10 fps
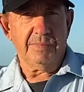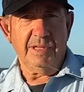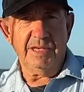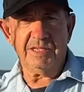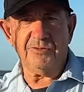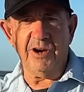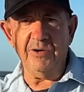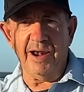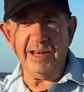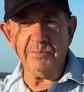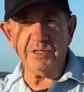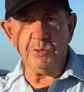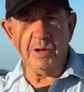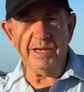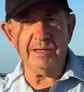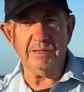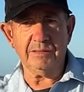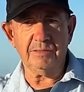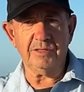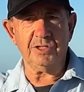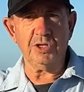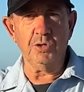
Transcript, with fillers: is free running between the two